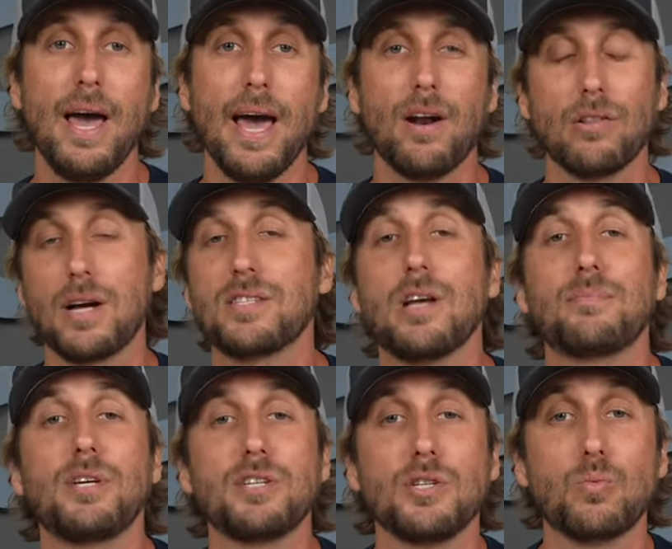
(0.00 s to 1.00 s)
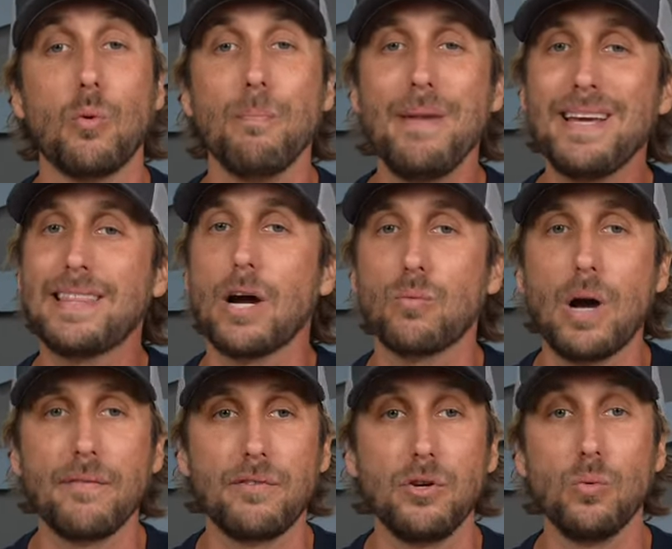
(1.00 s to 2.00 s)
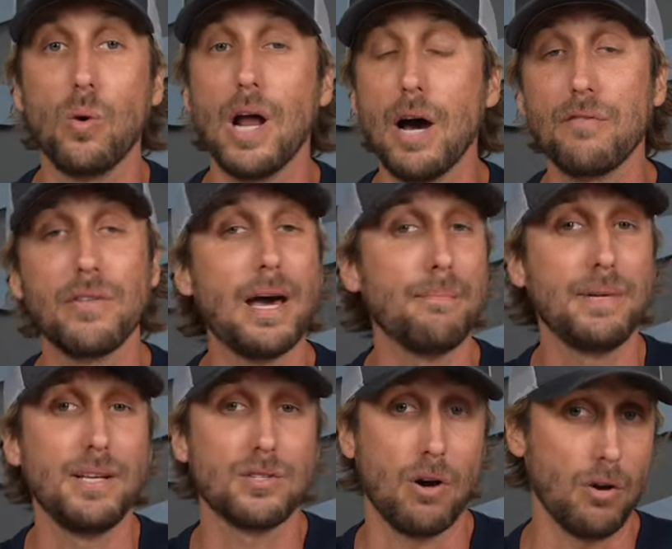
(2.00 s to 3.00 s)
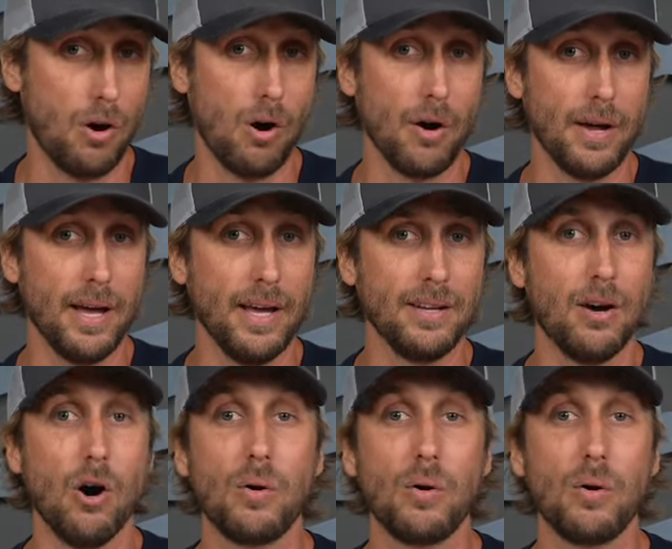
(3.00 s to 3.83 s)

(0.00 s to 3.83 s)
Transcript: and our licensed opticians will make that right for you, whatever that means on our end.